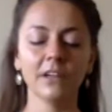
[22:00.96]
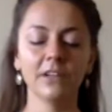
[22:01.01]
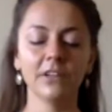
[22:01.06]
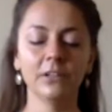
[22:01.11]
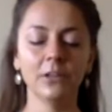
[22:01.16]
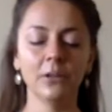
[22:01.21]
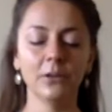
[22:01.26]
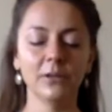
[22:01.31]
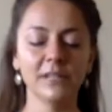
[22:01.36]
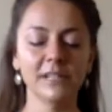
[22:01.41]

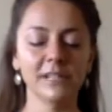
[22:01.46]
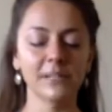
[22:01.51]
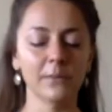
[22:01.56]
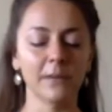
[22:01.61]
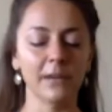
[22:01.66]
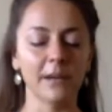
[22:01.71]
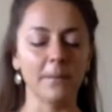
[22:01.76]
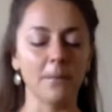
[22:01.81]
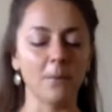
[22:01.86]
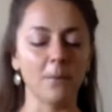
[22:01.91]
Notice
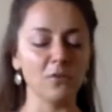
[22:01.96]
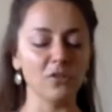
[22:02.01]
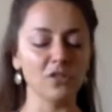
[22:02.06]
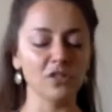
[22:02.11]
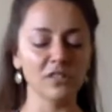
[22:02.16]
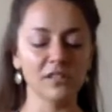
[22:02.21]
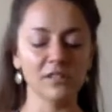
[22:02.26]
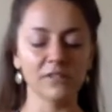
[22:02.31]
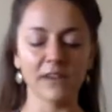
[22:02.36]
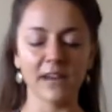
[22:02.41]
what
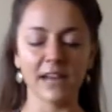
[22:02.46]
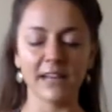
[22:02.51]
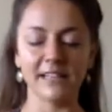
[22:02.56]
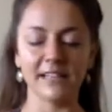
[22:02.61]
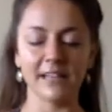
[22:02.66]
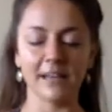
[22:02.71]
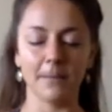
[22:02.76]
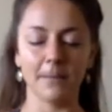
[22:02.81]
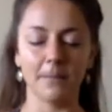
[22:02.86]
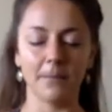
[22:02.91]
emotions rise
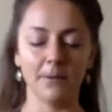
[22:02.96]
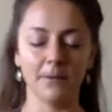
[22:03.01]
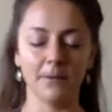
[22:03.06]
up.